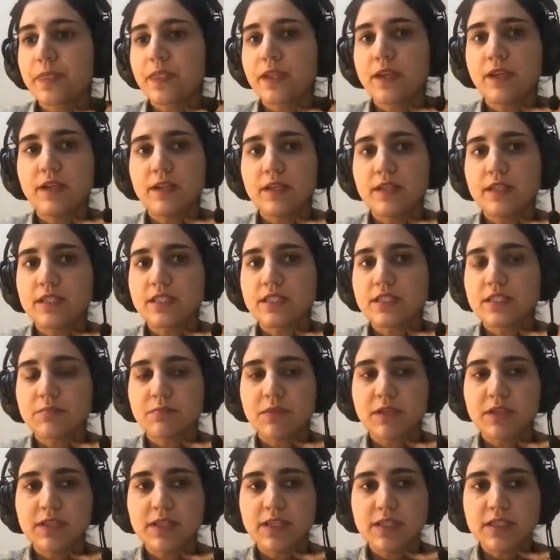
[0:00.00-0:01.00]
It is in
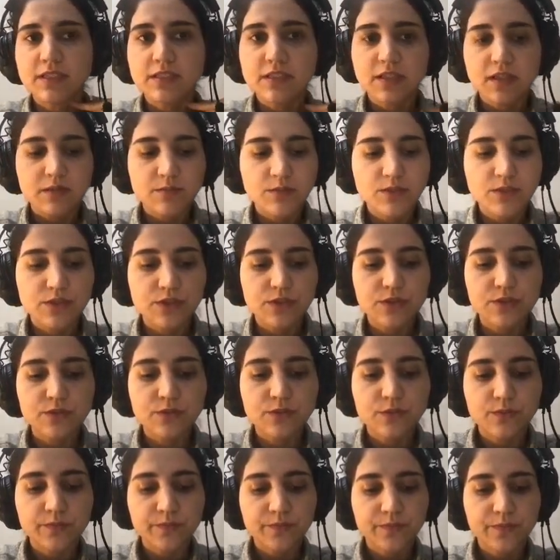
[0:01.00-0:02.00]
my desktop, so
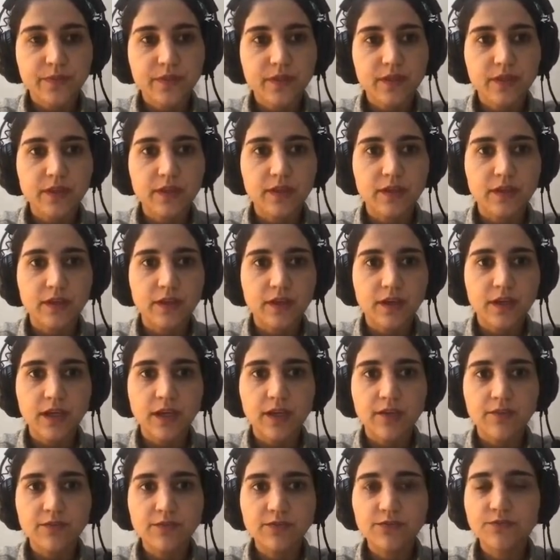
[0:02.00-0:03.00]
I
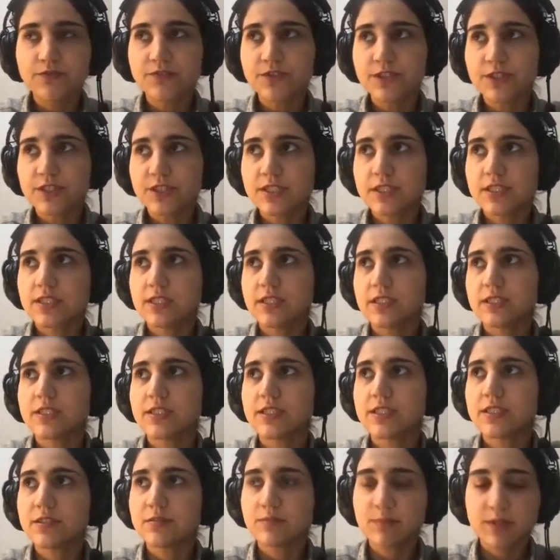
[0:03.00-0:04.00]
have to first
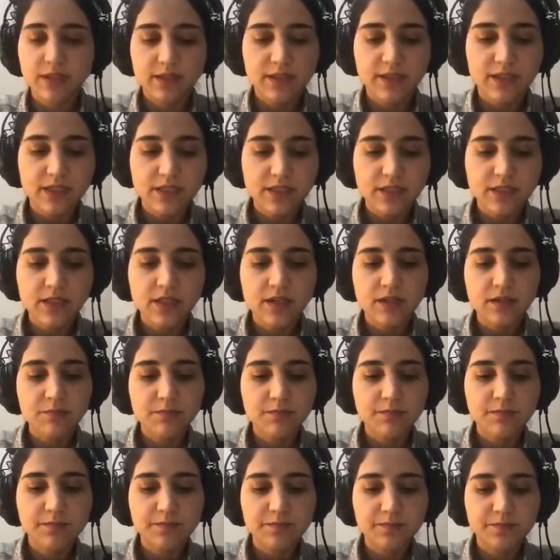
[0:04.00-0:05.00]
enter my desktop,
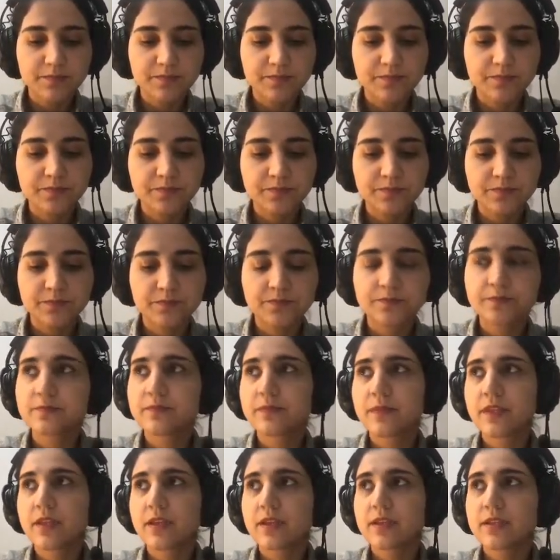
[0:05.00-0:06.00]

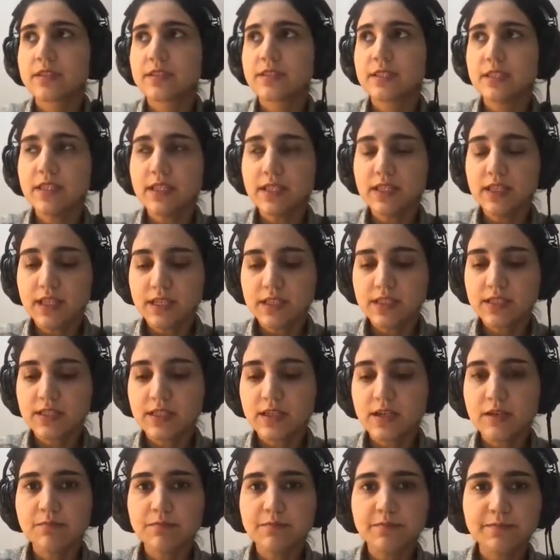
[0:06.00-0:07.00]
cd desktop,